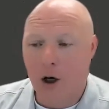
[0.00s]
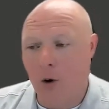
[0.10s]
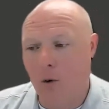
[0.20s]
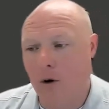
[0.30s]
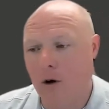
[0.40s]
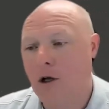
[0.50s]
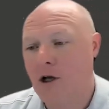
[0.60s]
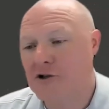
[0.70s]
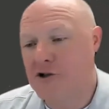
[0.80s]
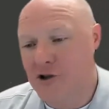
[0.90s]
or
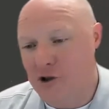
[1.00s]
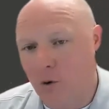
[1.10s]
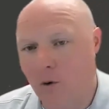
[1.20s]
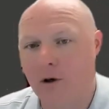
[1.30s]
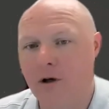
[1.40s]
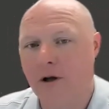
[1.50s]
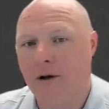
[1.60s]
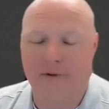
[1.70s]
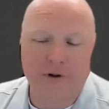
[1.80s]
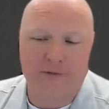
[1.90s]
stored
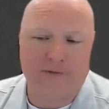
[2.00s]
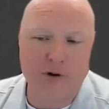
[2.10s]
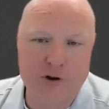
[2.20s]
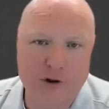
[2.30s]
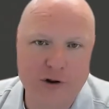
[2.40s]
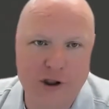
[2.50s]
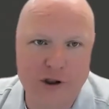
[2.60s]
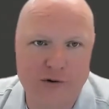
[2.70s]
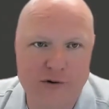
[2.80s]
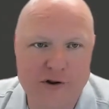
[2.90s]
for future
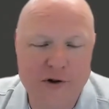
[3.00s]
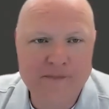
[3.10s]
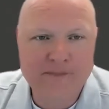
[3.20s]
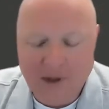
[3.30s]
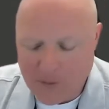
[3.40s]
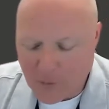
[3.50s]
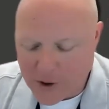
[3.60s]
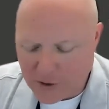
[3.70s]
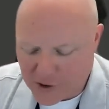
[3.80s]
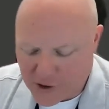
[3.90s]
use. And when
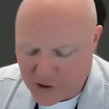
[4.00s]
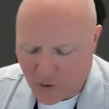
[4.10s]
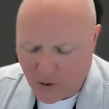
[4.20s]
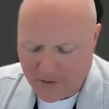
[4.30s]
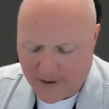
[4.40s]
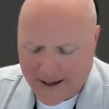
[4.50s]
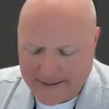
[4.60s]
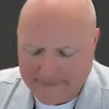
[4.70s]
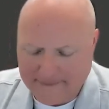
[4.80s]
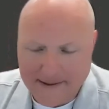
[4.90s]
you store
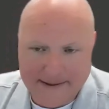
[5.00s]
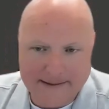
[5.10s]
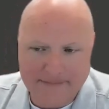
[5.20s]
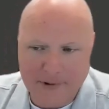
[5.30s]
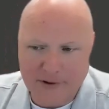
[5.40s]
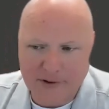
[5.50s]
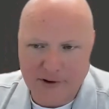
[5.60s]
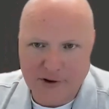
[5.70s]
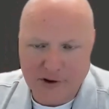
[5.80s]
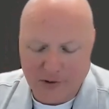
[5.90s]
that,
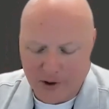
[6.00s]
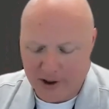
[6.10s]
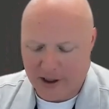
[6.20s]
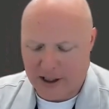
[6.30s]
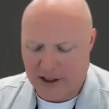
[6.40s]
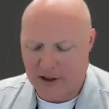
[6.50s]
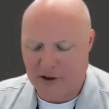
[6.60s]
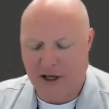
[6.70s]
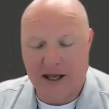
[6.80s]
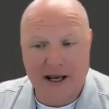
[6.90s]
you're storing it
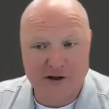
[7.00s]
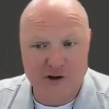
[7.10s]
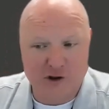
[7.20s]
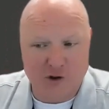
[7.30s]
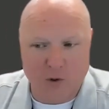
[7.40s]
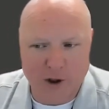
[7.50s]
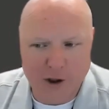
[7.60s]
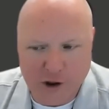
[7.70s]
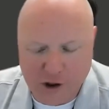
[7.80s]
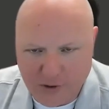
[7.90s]
in a
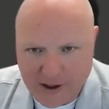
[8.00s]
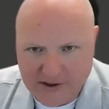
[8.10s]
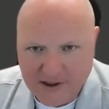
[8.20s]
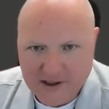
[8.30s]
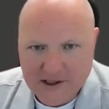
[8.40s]
storage unit,